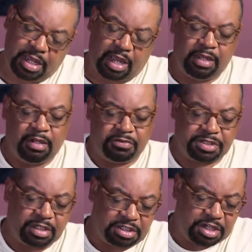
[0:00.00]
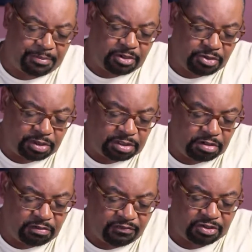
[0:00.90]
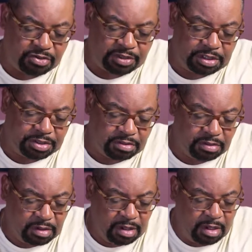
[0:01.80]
Yeah, we're still in chapter 22, verse 22.